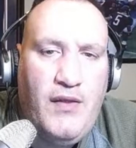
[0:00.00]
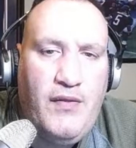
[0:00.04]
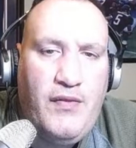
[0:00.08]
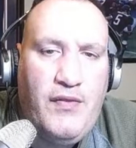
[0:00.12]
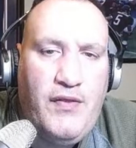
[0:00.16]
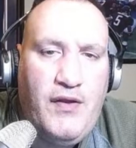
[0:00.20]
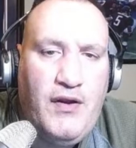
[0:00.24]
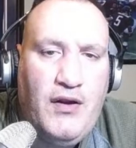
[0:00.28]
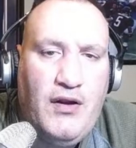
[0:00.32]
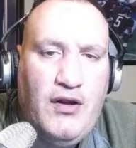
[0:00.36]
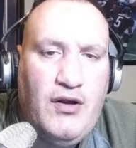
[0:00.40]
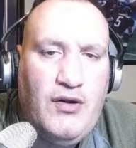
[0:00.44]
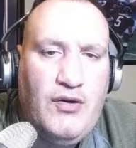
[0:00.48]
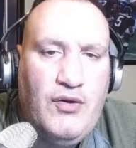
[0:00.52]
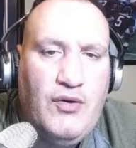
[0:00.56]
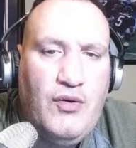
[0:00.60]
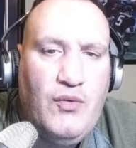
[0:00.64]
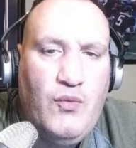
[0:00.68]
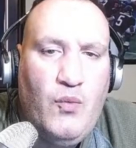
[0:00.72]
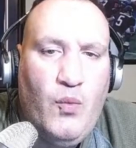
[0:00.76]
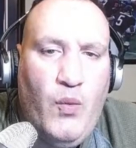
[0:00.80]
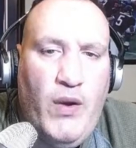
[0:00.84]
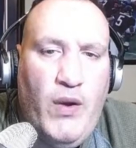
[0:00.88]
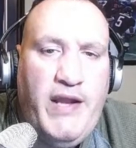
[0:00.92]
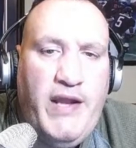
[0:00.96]
their
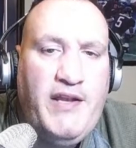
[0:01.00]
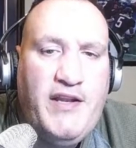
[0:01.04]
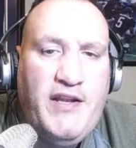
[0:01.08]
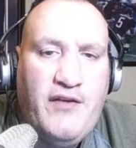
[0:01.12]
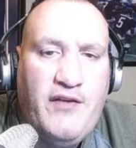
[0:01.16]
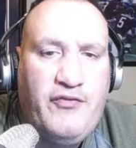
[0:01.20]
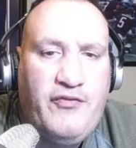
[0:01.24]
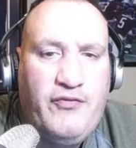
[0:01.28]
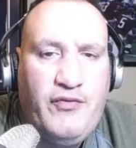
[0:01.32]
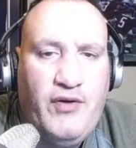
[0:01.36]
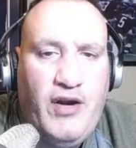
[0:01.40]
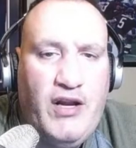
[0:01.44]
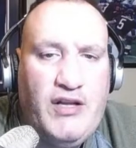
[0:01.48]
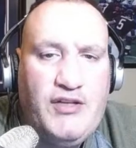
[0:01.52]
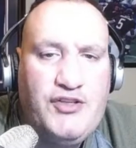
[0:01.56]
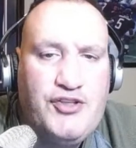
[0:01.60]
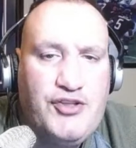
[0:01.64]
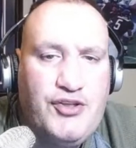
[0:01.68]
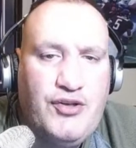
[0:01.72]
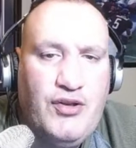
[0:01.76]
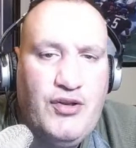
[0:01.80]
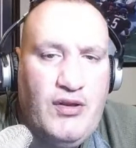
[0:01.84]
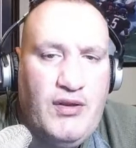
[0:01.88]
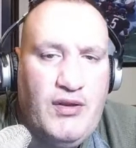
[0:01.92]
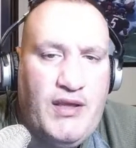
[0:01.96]
win
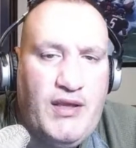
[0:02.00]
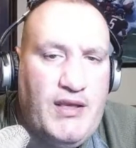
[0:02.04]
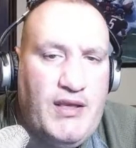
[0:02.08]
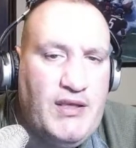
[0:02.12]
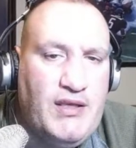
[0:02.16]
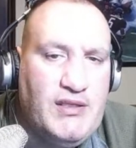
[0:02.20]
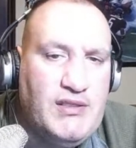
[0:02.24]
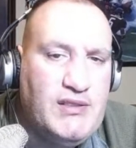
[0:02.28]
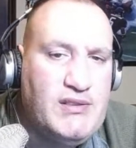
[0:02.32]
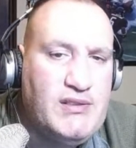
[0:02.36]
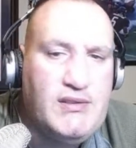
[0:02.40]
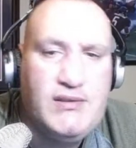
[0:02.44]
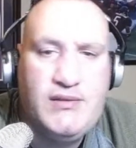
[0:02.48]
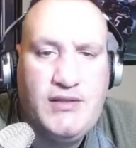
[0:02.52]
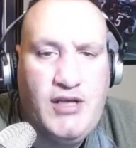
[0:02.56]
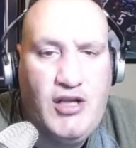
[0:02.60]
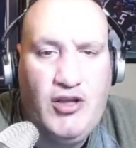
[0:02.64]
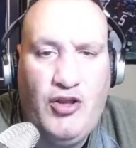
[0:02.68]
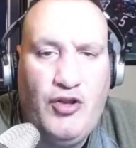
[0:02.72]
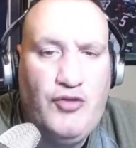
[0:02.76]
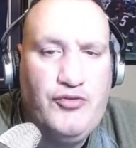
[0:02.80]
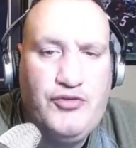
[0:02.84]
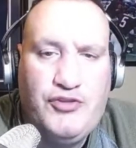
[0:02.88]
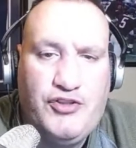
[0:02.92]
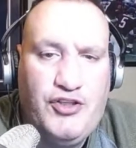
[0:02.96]
differential is
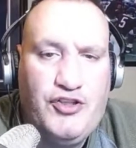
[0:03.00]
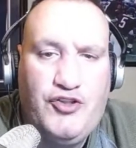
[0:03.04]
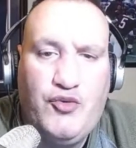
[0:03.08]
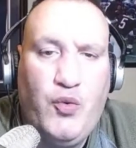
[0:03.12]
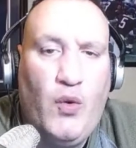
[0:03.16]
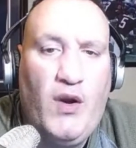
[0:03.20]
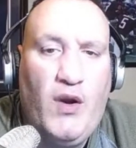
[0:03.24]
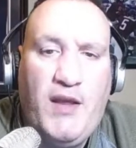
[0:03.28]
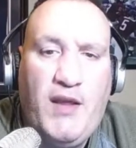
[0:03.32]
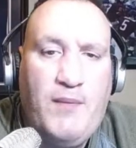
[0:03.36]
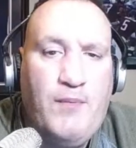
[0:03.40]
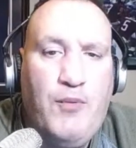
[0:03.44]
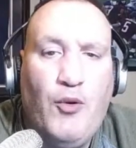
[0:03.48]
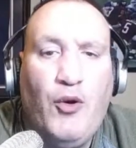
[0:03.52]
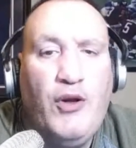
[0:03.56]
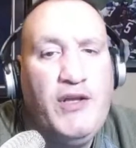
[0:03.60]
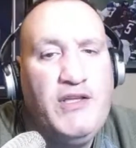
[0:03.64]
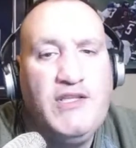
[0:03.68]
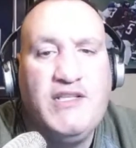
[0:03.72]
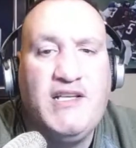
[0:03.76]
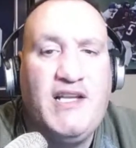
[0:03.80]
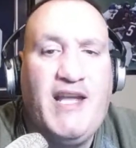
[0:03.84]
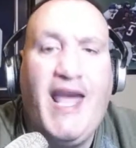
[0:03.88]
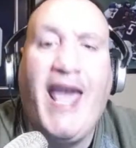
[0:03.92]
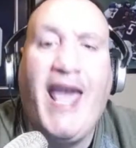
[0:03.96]
close to 20
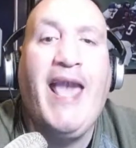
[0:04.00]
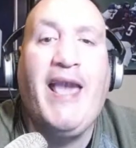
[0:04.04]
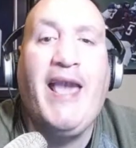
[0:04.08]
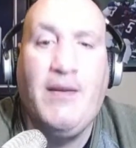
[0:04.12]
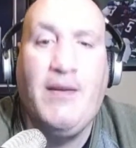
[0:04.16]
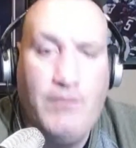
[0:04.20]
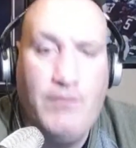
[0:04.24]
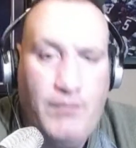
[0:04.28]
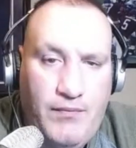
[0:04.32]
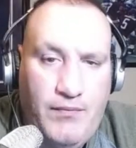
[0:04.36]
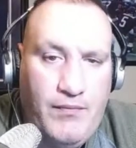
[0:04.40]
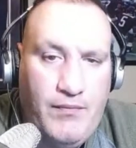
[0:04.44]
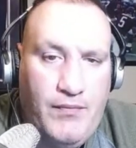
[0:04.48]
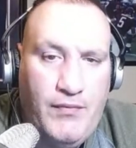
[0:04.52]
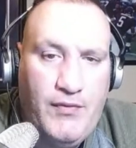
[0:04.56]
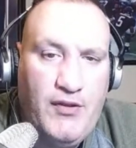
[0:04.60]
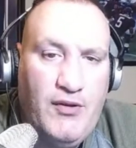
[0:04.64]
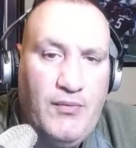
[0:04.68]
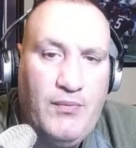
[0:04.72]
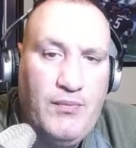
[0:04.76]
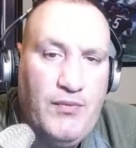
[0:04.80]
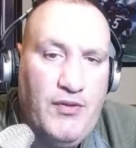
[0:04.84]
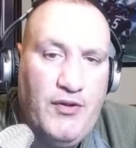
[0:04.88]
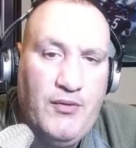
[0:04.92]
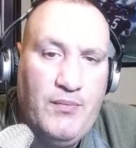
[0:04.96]
points a game.
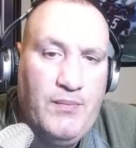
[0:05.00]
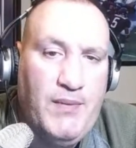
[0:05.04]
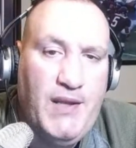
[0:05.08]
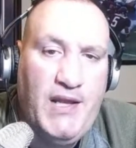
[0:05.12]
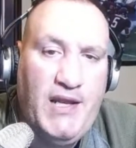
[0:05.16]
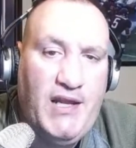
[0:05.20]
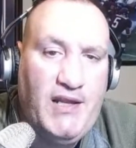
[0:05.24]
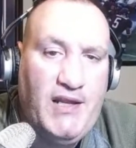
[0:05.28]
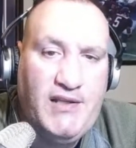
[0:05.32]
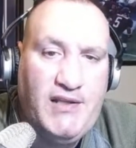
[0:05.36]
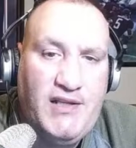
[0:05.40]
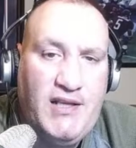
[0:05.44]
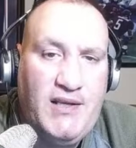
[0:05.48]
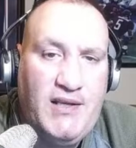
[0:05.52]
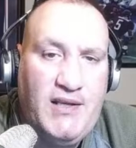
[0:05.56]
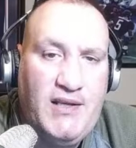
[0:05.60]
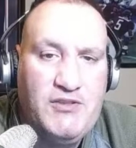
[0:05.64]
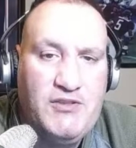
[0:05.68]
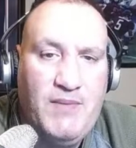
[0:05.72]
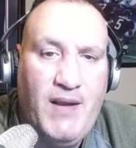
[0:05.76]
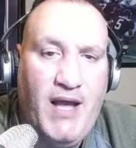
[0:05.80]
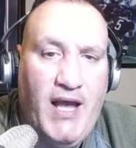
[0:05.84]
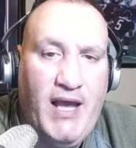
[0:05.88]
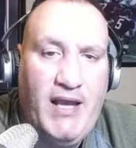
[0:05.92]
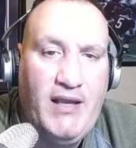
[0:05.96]
They're beating teams
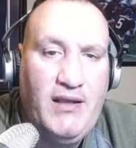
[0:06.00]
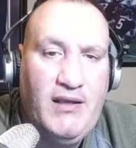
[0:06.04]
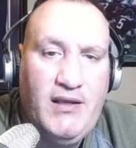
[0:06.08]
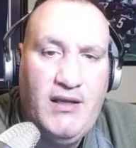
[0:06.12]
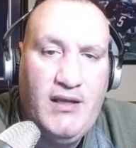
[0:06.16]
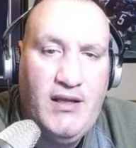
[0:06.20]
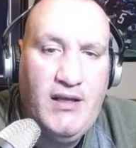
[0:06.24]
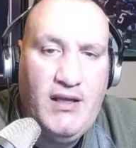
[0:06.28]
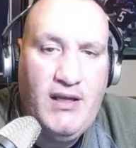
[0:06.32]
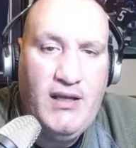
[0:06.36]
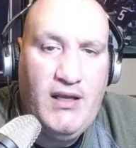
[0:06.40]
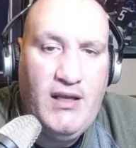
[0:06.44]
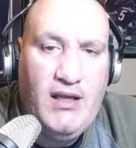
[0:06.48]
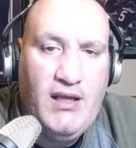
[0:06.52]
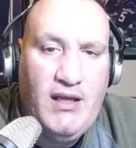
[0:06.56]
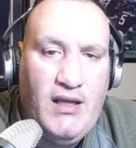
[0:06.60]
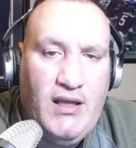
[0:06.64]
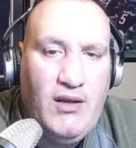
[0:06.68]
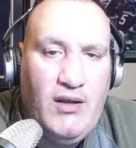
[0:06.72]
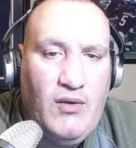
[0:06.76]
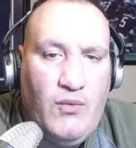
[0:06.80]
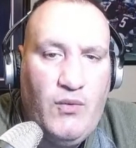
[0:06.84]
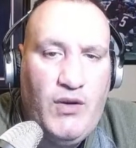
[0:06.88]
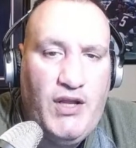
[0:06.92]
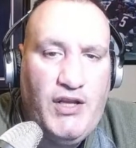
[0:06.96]
by,
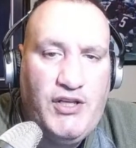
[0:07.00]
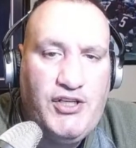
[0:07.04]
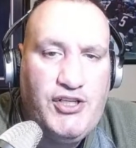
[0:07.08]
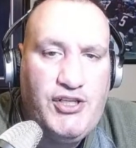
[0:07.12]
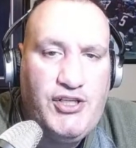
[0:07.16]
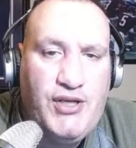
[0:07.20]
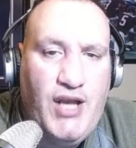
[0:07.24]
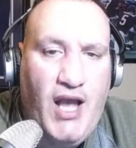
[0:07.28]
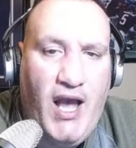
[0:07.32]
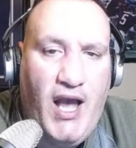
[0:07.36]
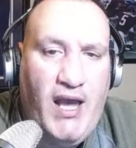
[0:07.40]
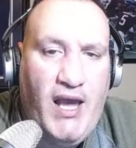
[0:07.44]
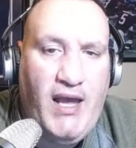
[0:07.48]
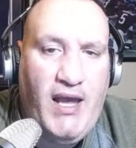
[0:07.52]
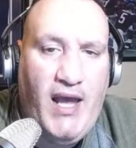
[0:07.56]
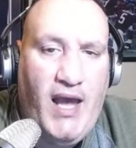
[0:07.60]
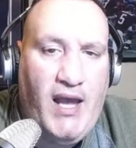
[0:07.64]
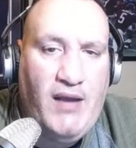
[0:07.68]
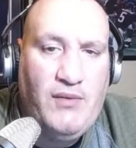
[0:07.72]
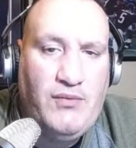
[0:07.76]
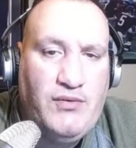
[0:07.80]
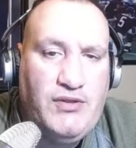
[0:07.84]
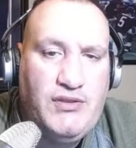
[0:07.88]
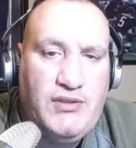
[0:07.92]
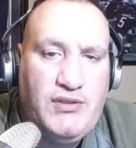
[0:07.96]
which
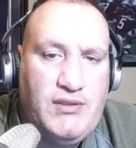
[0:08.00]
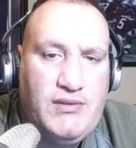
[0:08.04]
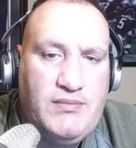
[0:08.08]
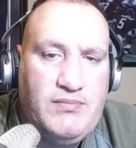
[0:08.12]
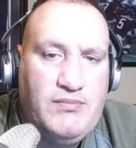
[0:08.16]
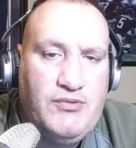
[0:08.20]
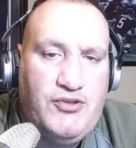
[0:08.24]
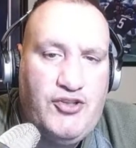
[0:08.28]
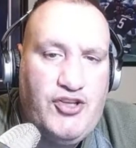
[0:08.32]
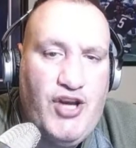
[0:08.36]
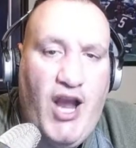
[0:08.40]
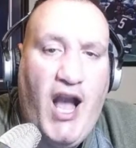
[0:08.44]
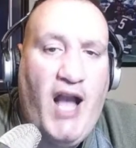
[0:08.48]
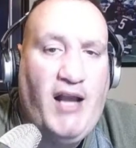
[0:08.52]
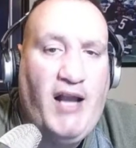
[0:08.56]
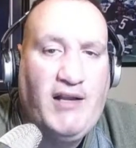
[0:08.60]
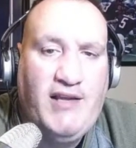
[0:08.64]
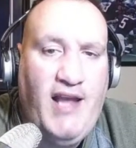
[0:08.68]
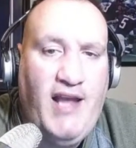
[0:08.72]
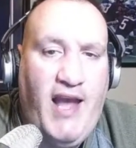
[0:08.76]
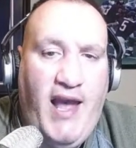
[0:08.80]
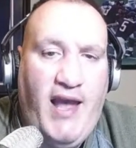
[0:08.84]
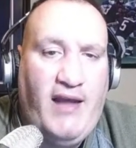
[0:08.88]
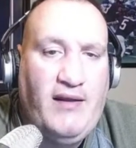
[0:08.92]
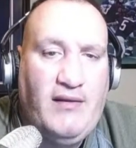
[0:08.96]
I was
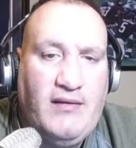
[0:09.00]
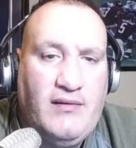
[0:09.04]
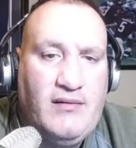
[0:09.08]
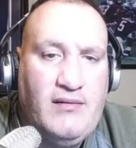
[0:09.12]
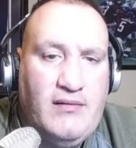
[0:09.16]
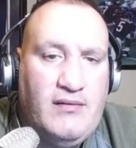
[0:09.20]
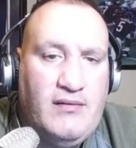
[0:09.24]
shocked at.